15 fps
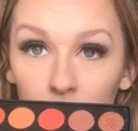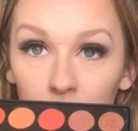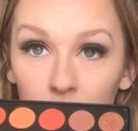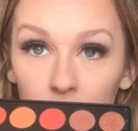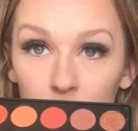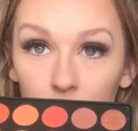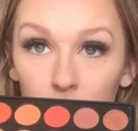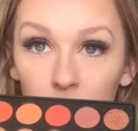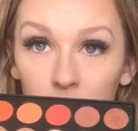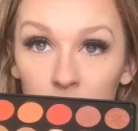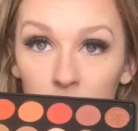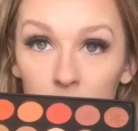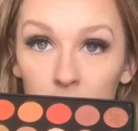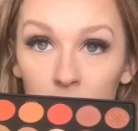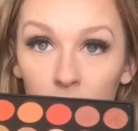and this one, mix
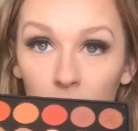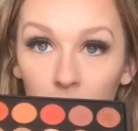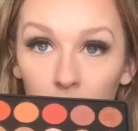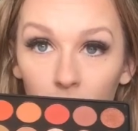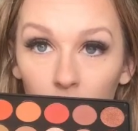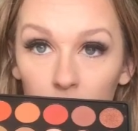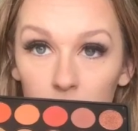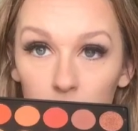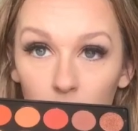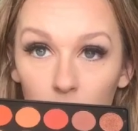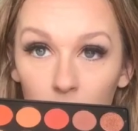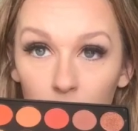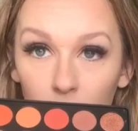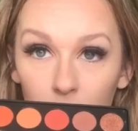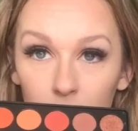them together, as
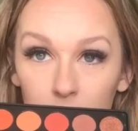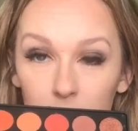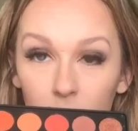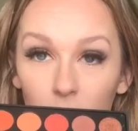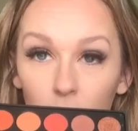well as